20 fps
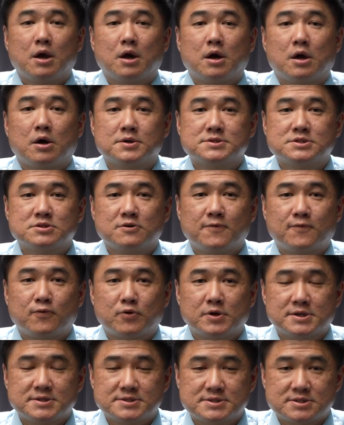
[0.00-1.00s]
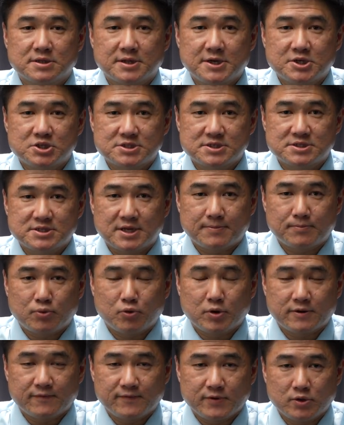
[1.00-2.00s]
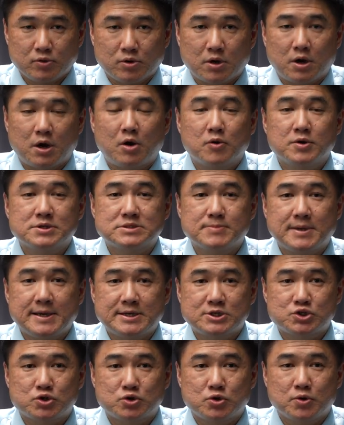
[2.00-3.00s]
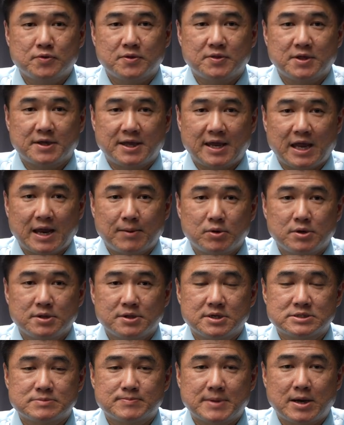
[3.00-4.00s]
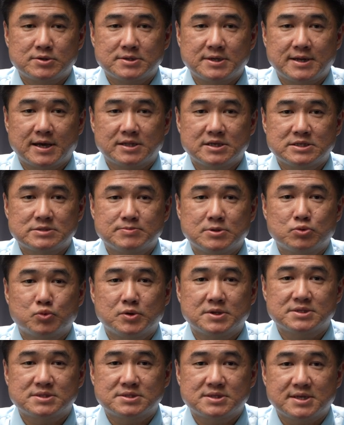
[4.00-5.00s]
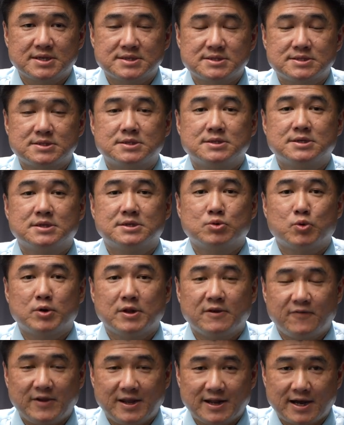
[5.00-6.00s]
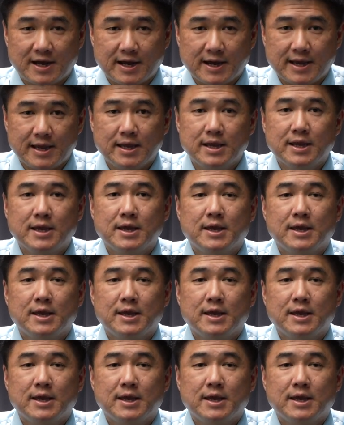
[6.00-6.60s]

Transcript: Also, for installation standpoint of view, always make sure that the camera is mounted at least between 6 to 20 feet high,